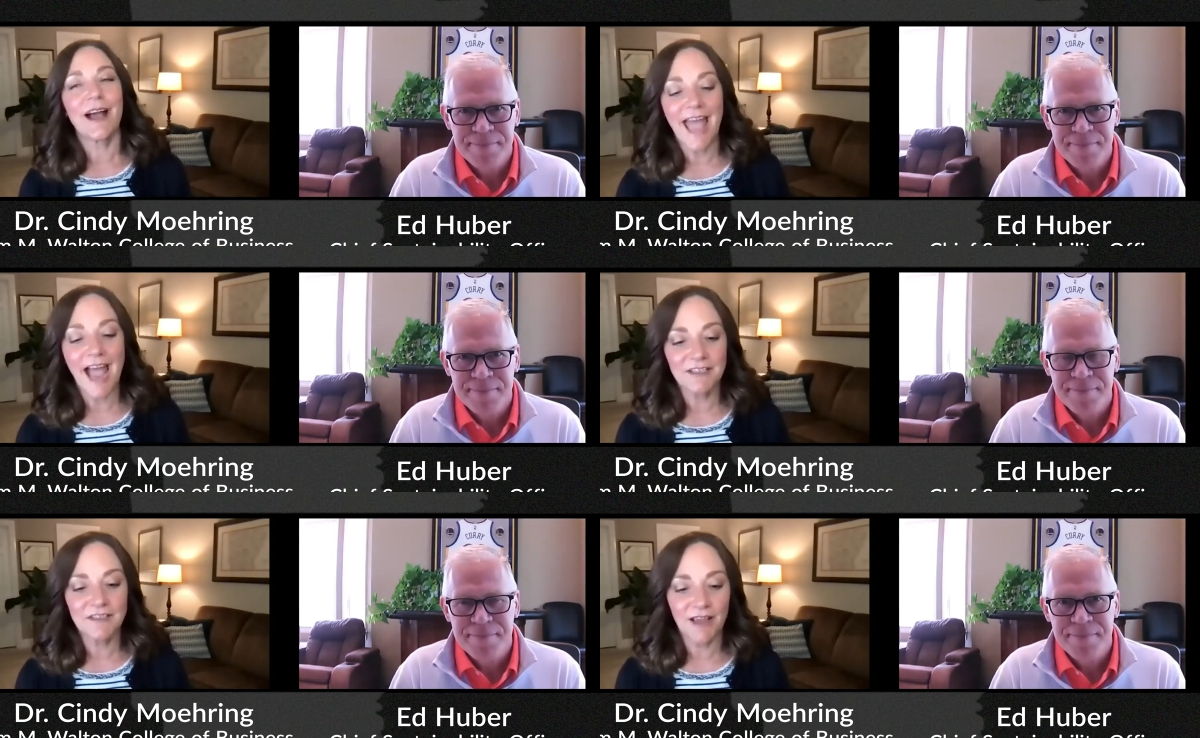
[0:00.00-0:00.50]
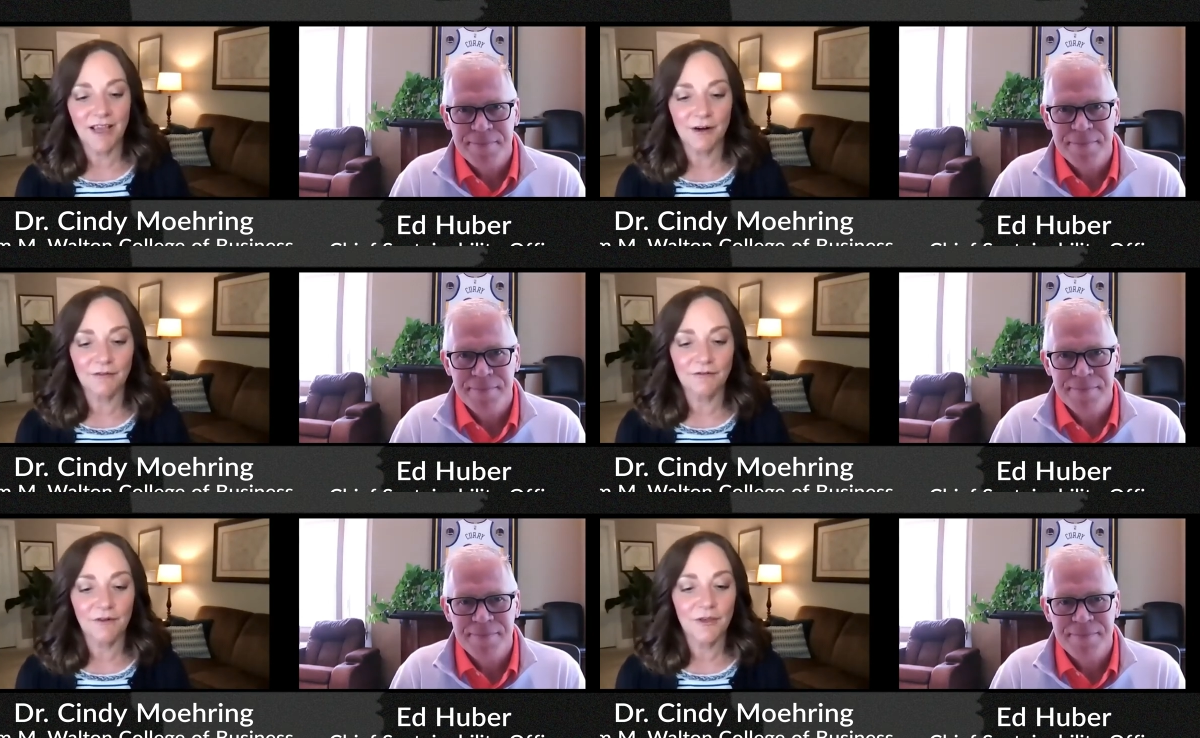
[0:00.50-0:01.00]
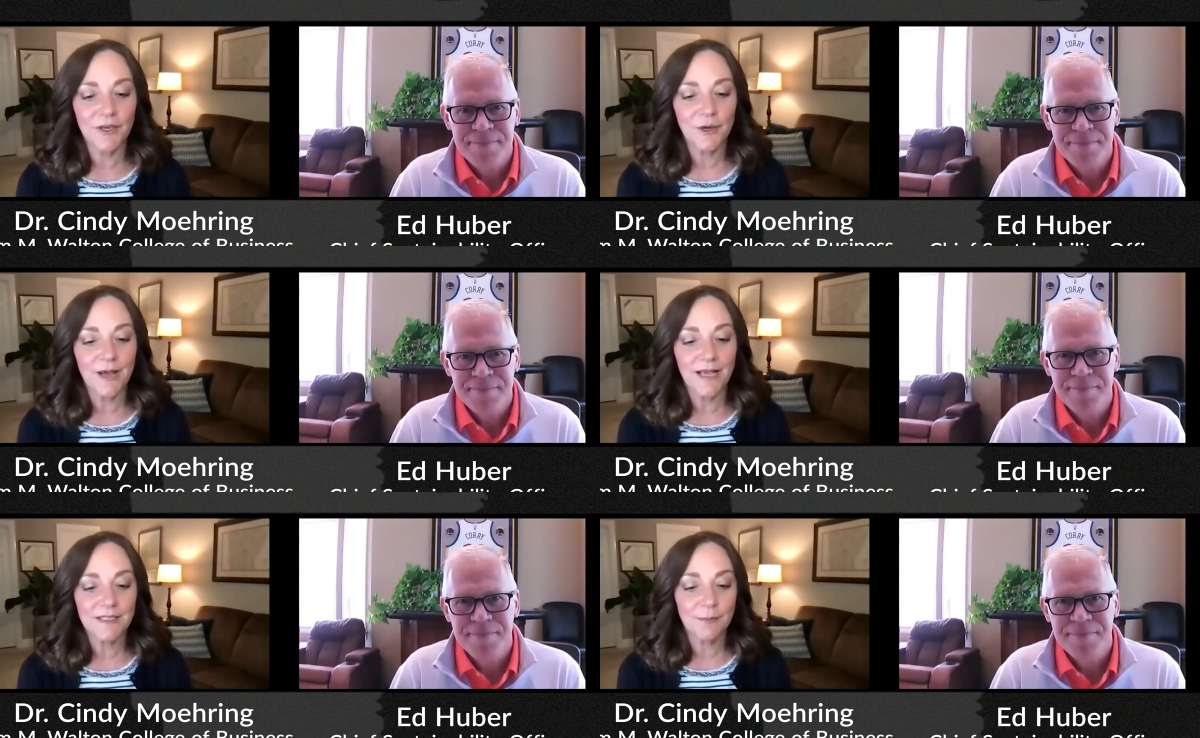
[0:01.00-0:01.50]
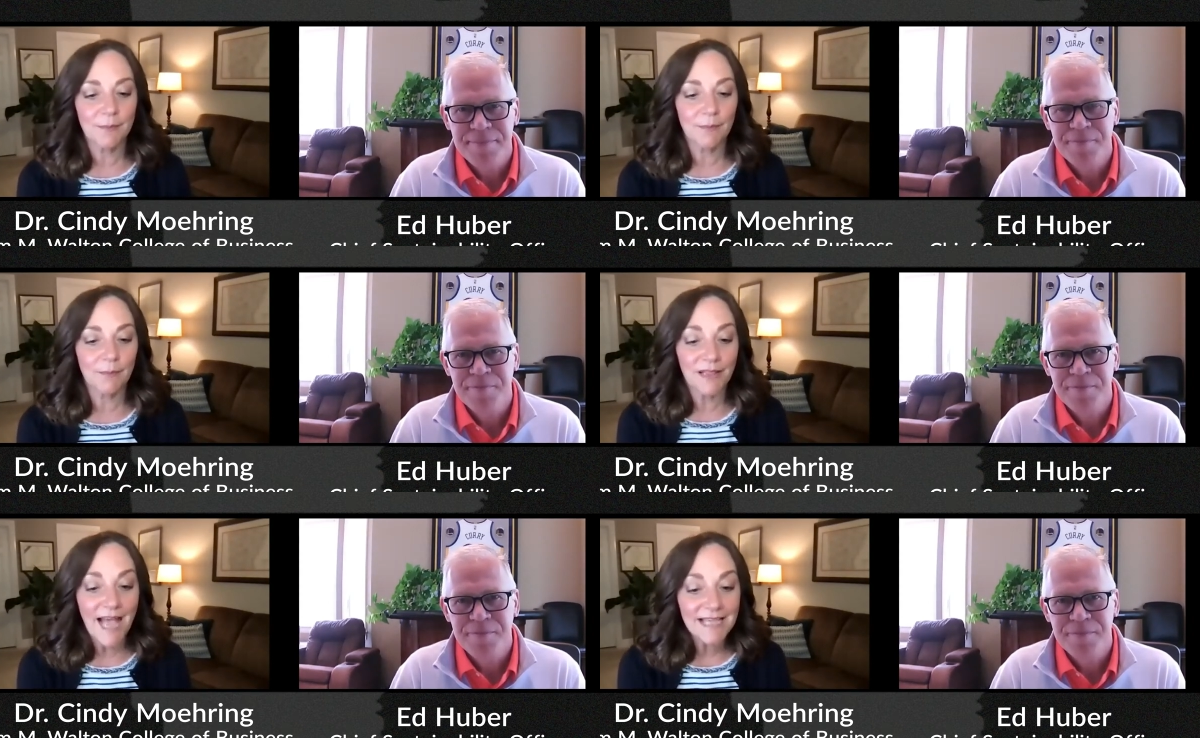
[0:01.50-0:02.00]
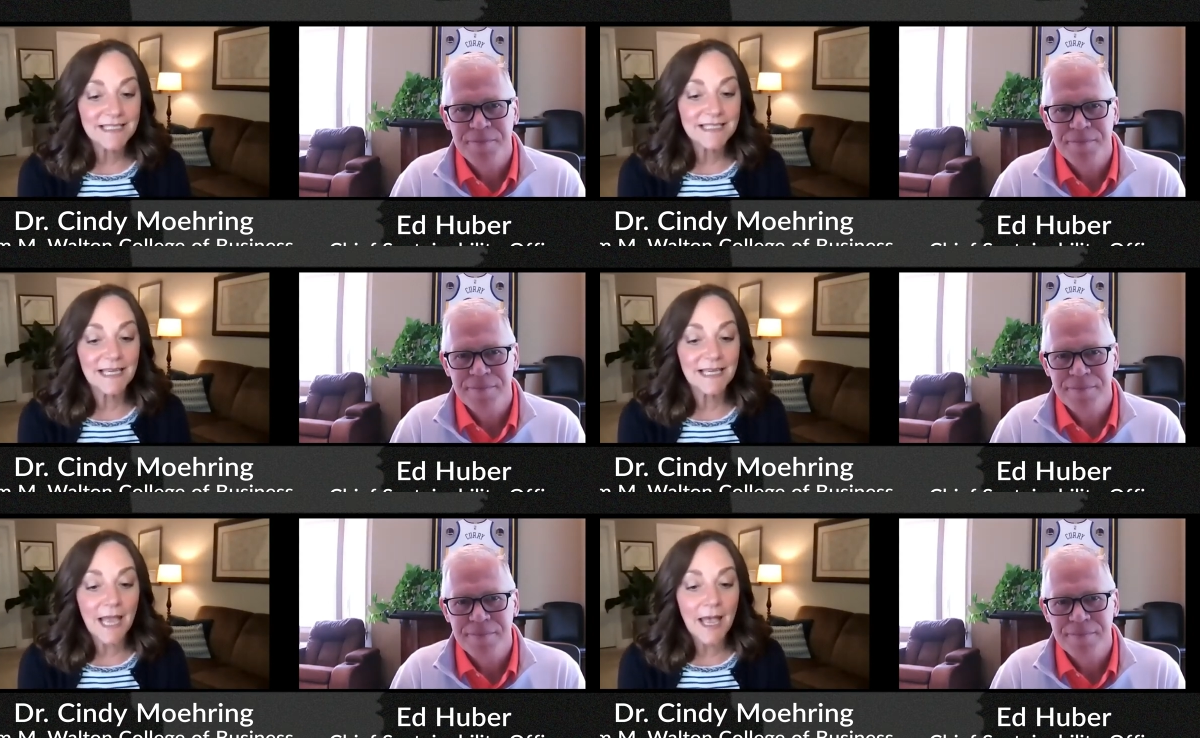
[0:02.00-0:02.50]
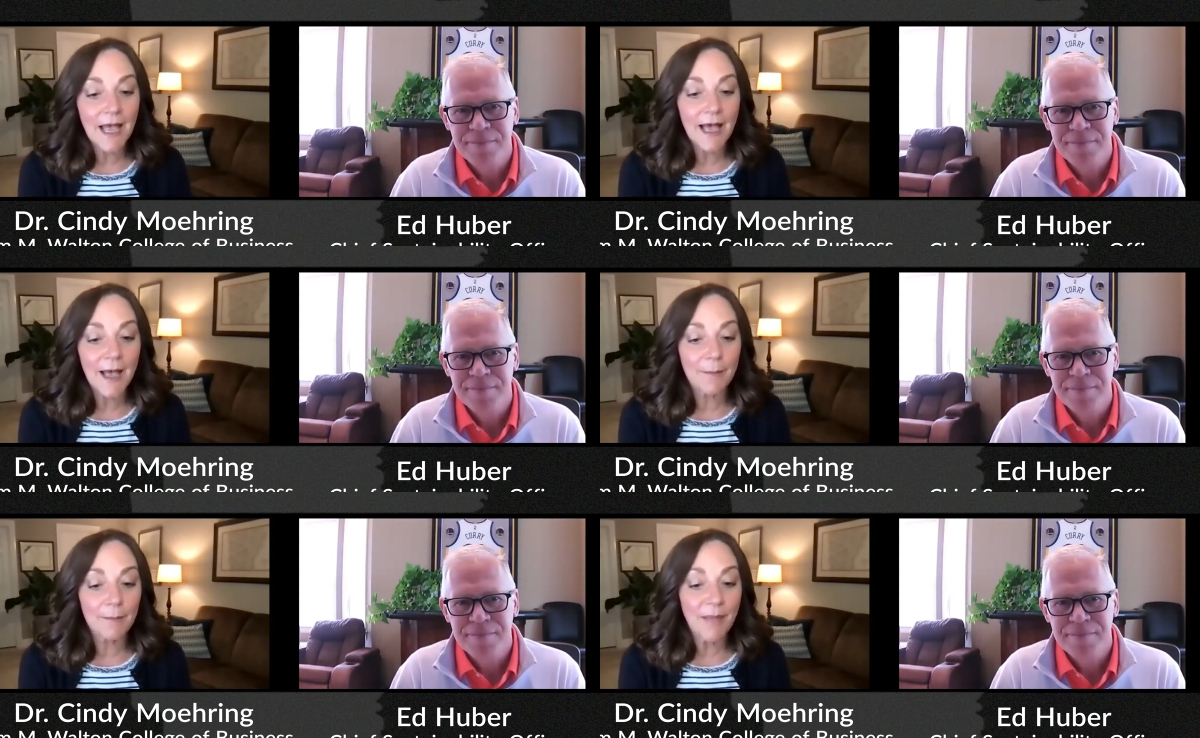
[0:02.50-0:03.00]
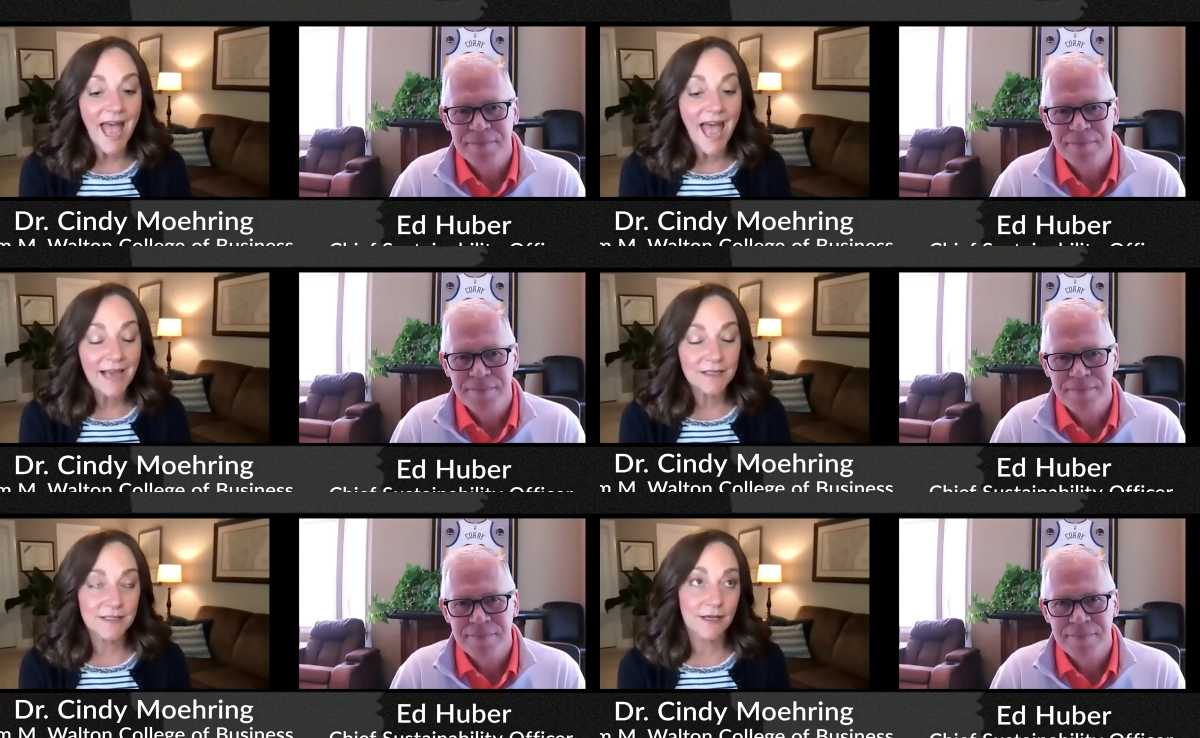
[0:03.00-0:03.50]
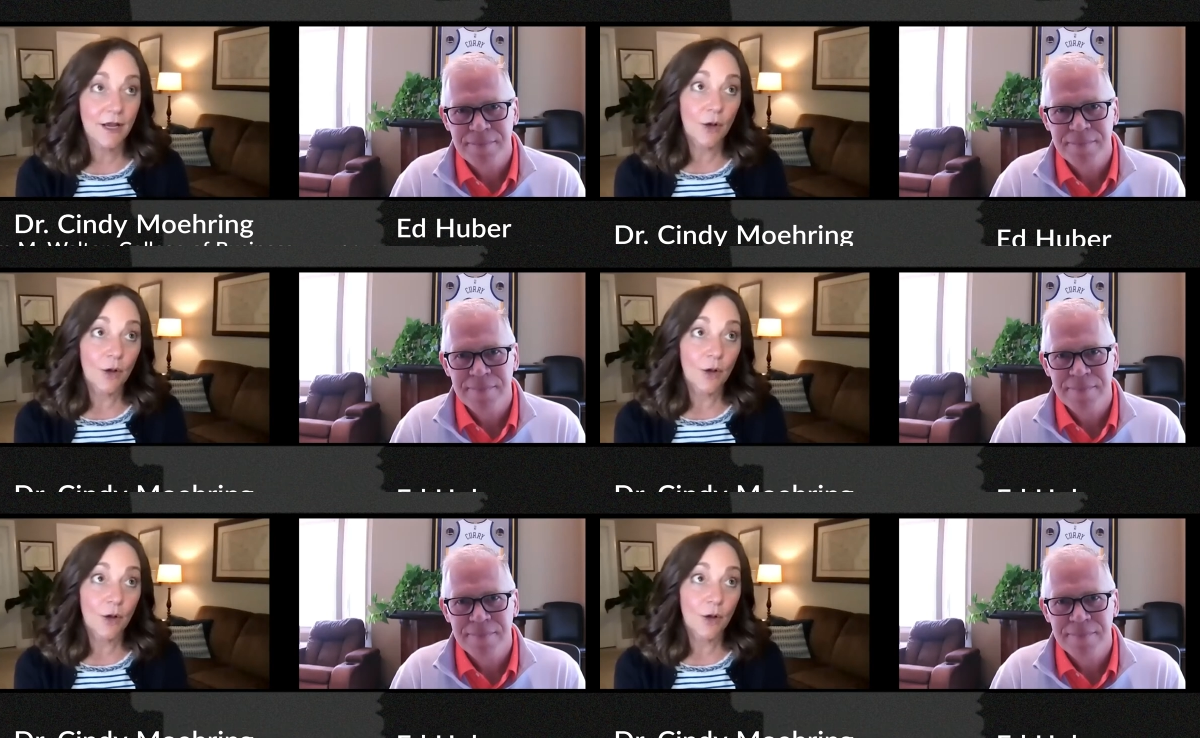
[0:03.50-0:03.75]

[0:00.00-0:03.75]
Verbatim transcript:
Speaker 1: an activator for the U S plastic uh, packs,